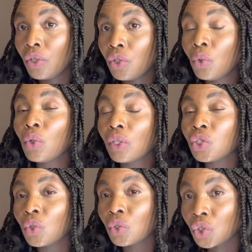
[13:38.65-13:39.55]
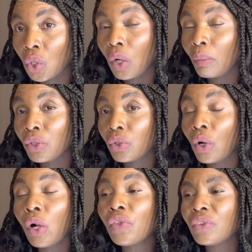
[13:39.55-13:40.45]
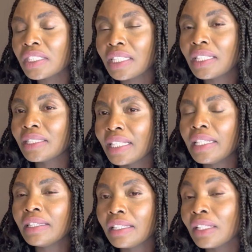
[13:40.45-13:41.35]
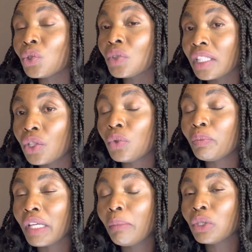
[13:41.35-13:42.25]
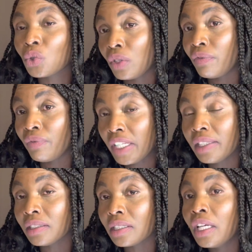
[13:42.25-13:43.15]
You lost your job. You know, all those things, anything that you think you will be able to convince